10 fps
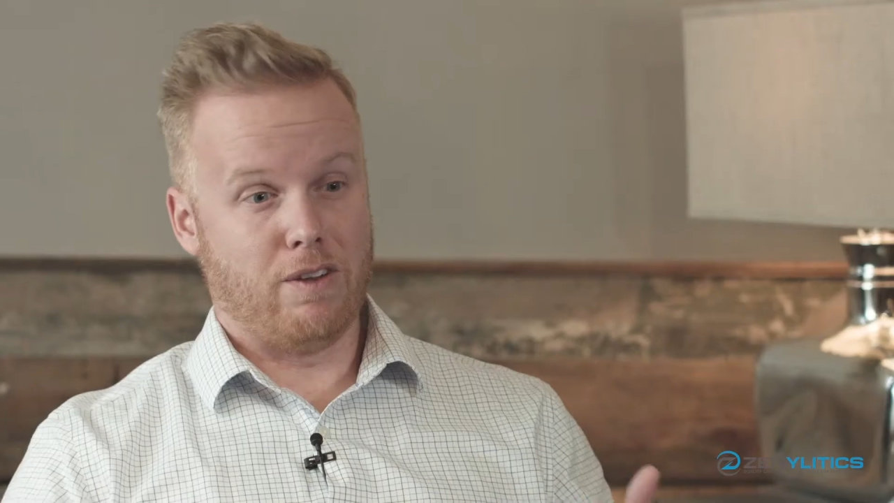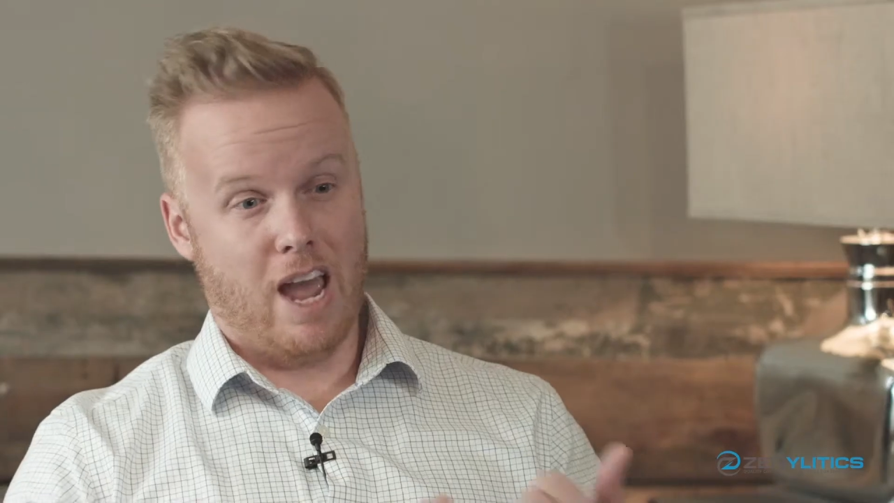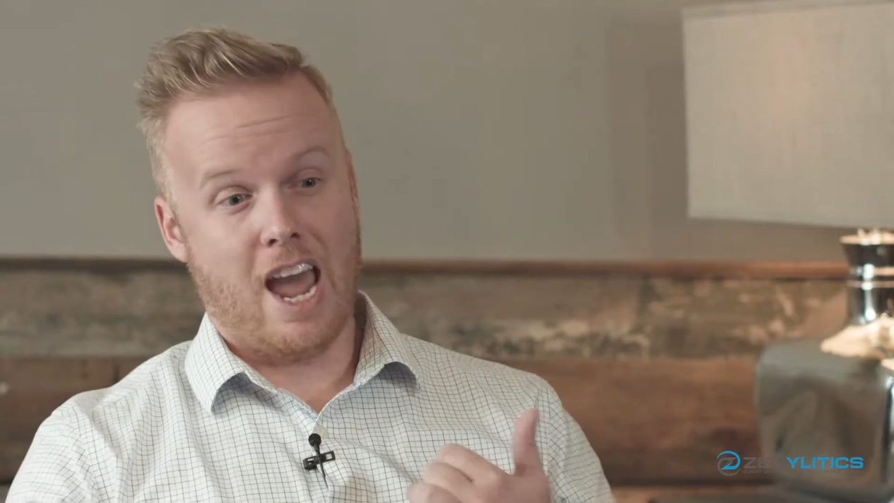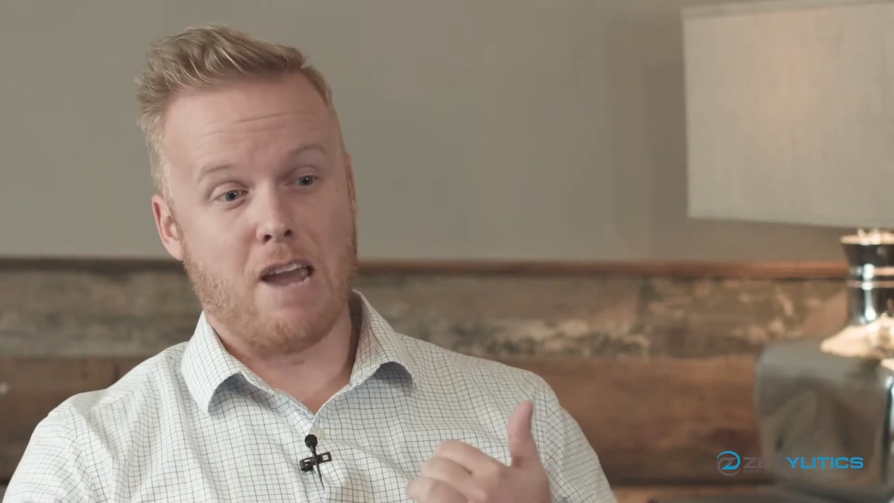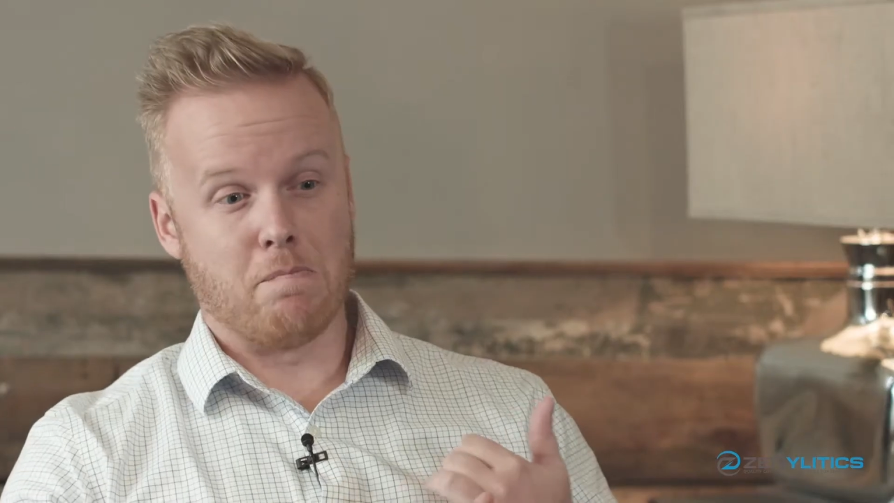
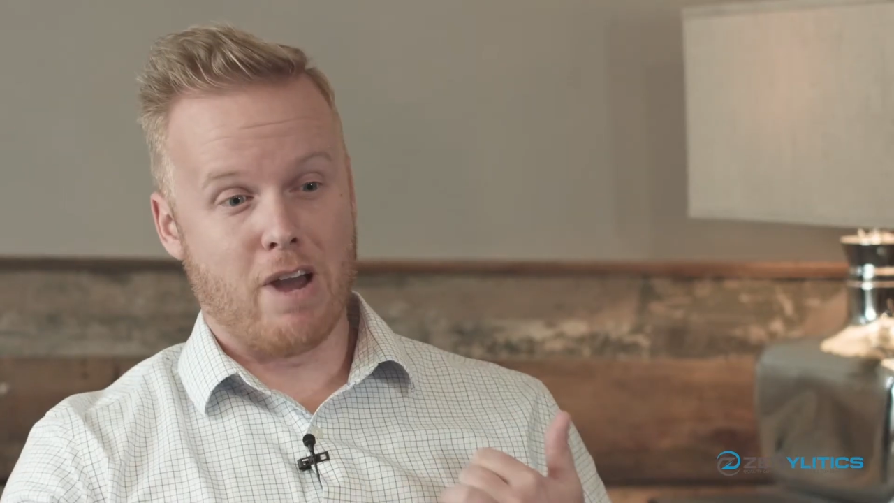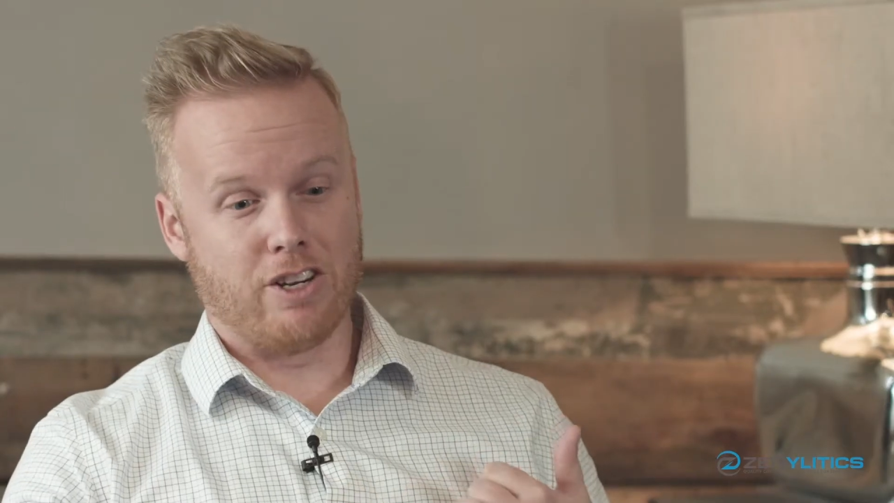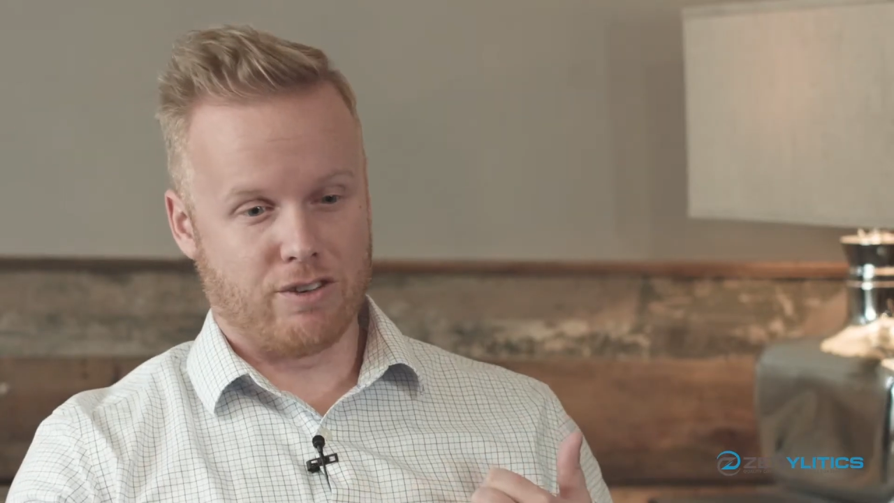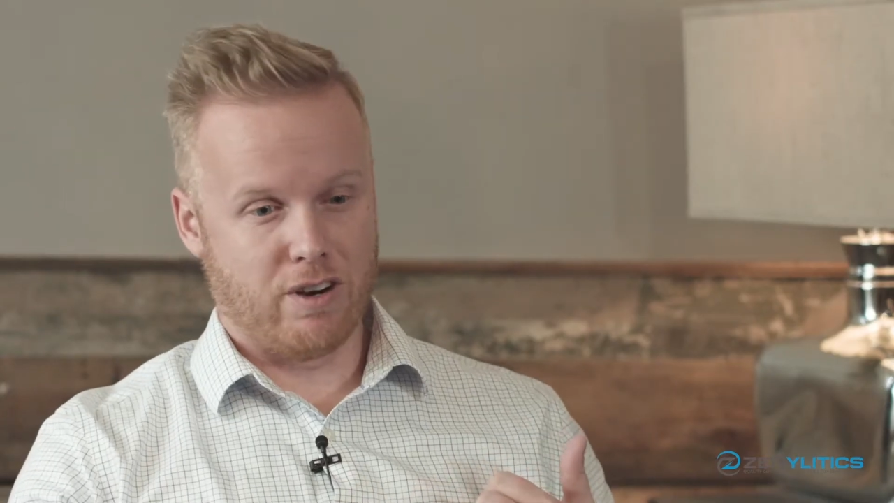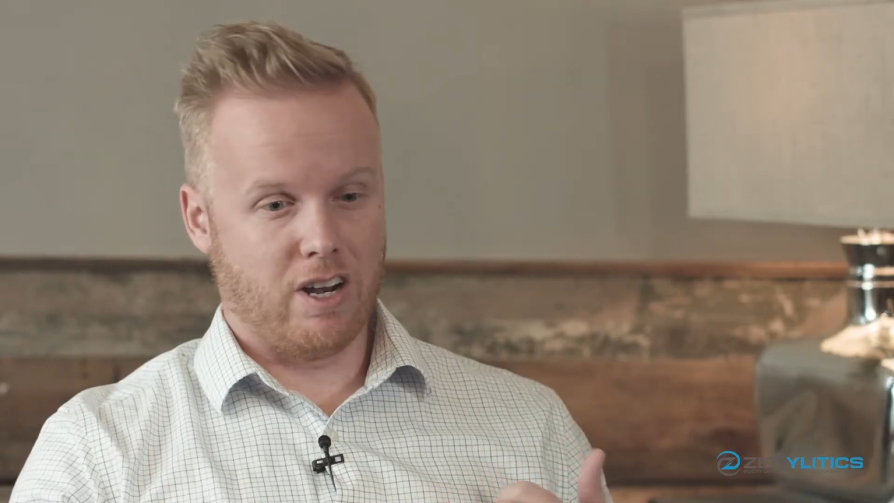A,
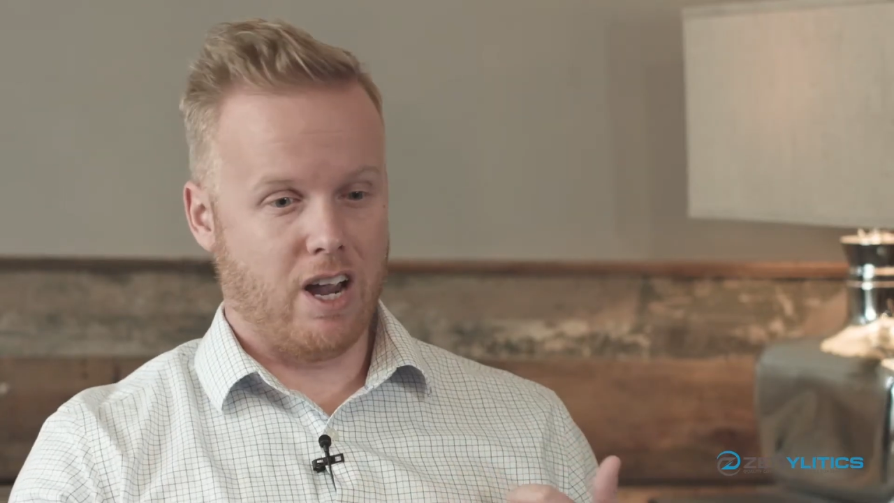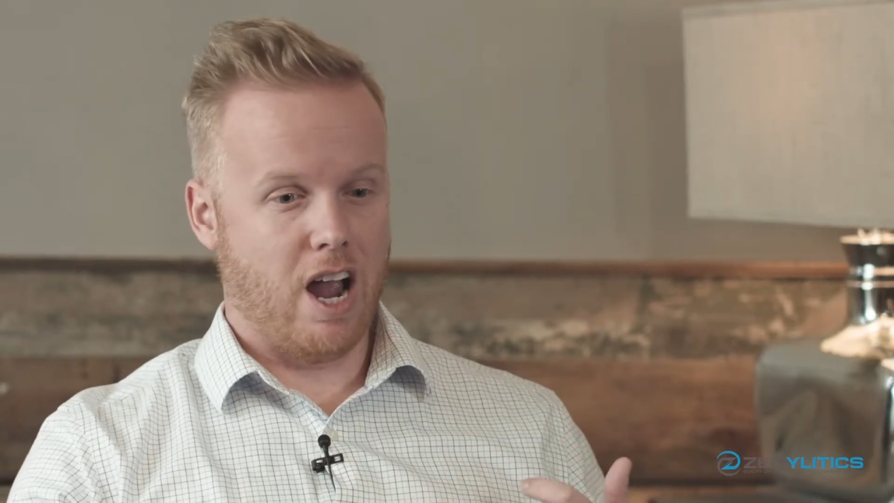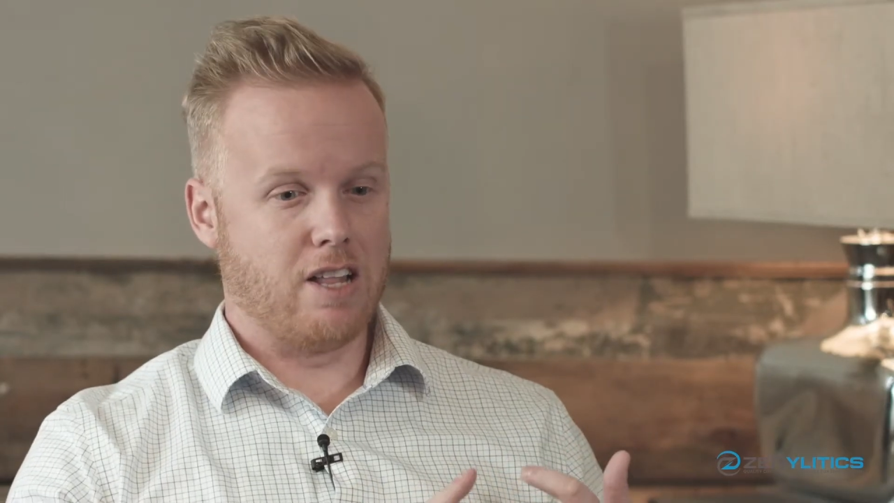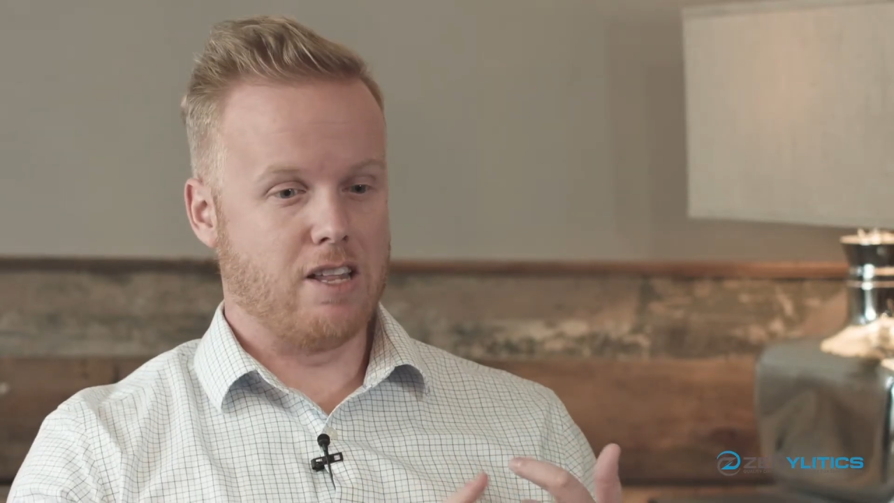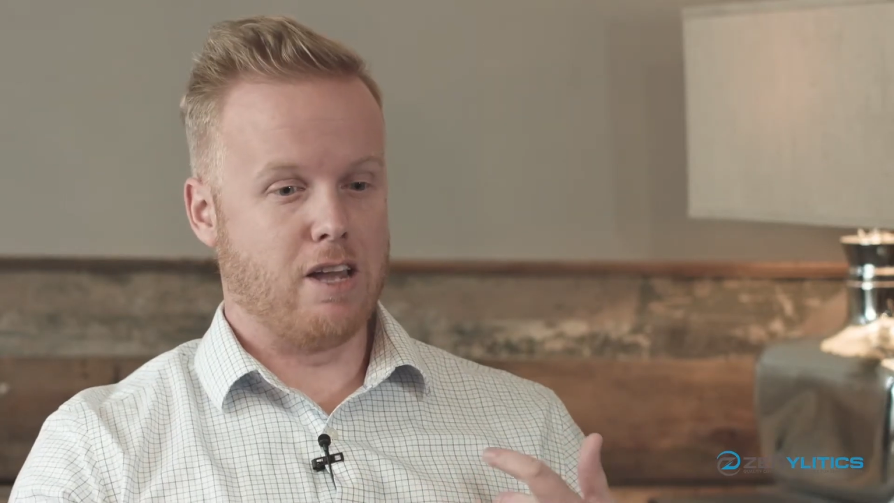measure it,
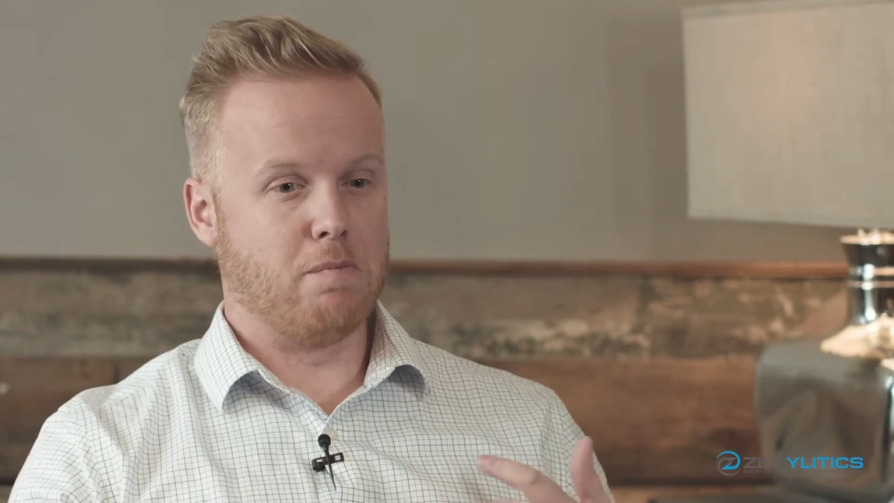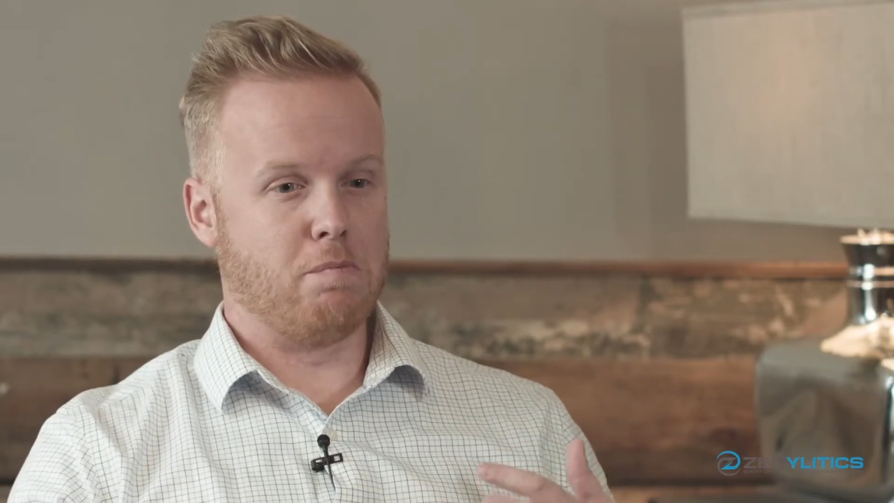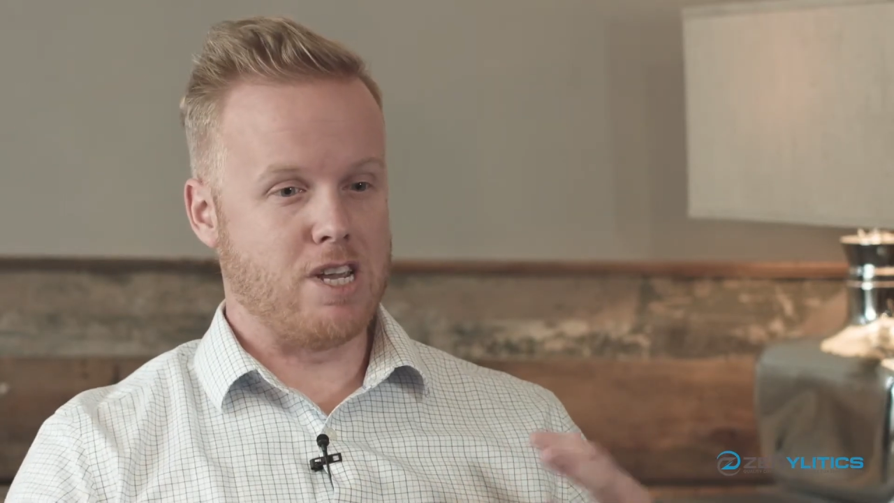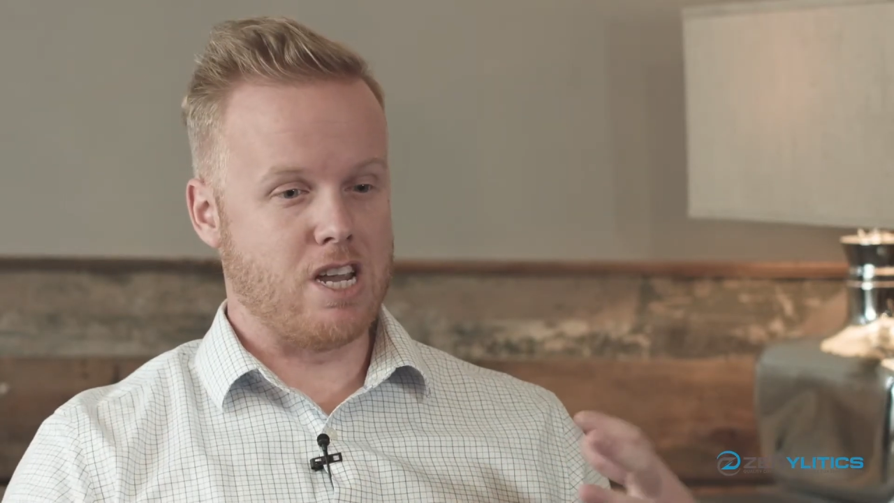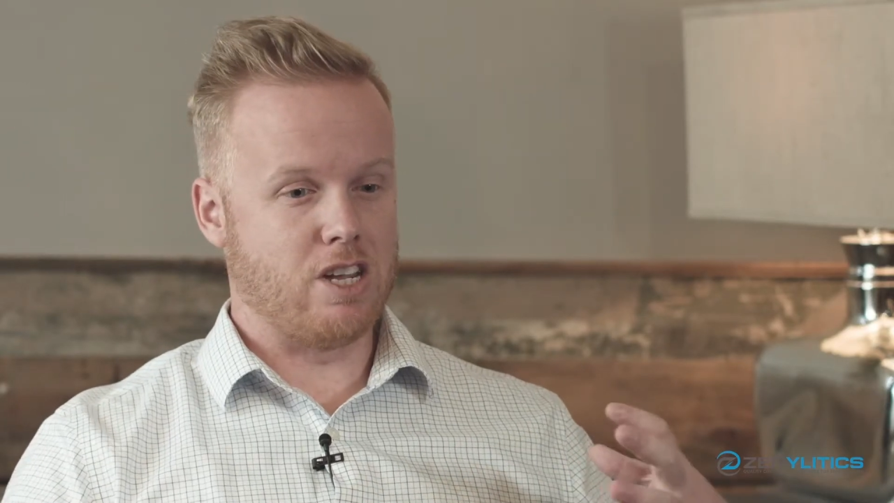and then
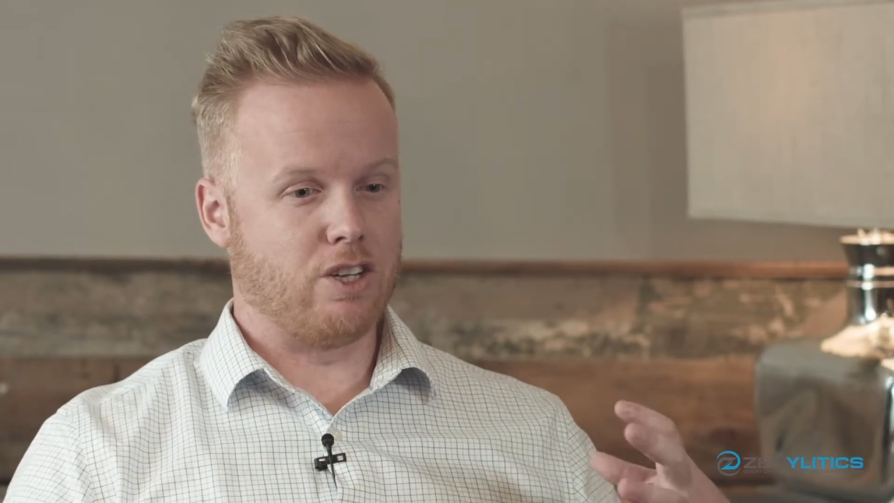B,